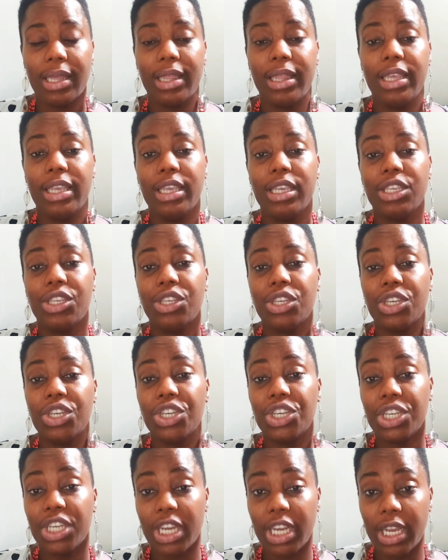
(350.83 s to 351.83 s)
these
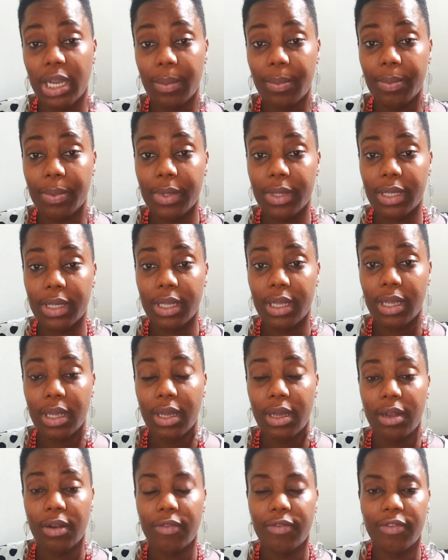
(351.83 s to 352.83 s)
shapes
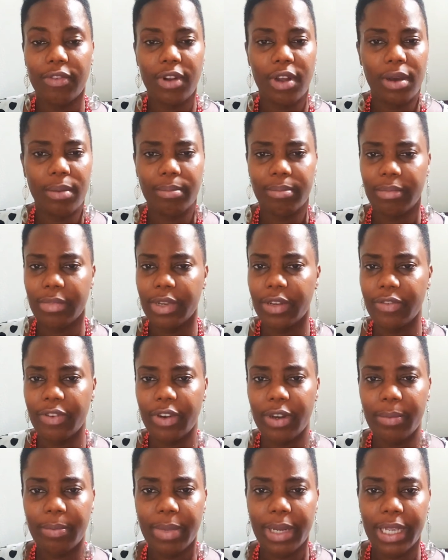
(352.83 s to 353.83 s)
from
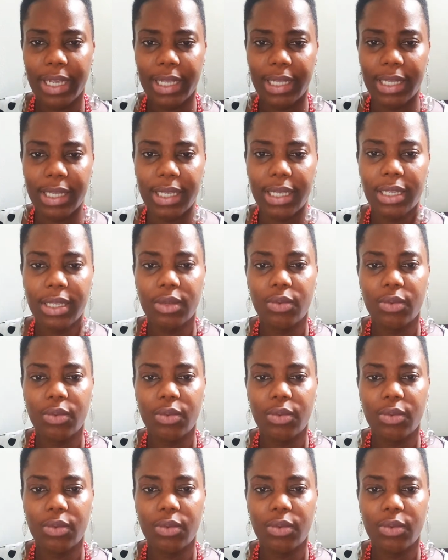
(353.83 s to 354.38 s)
different places.